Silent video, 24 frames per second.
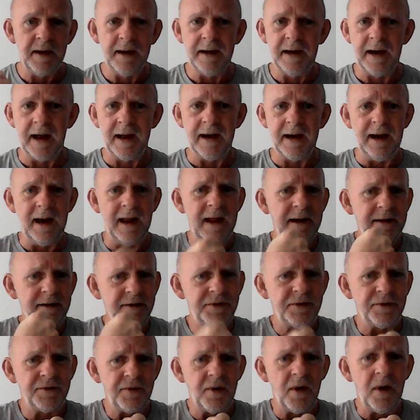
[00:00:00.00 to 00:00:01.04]
got a lot of
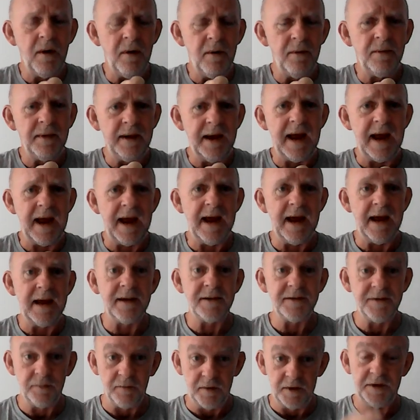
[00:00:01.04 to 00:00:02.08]
strong
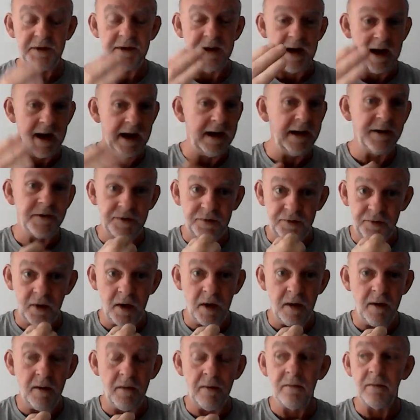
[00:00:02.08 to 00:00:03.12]
guys, which Danny's
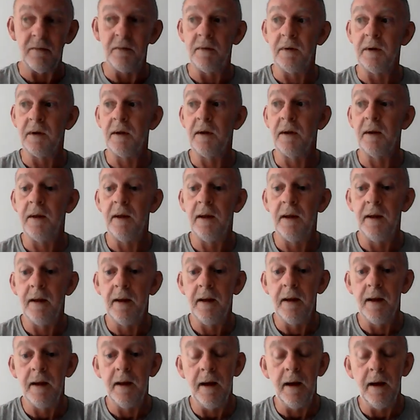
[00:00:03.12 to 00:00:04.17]
strong.
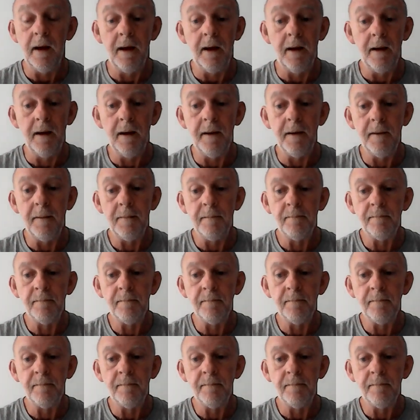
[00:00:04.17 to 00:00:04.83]
Uh,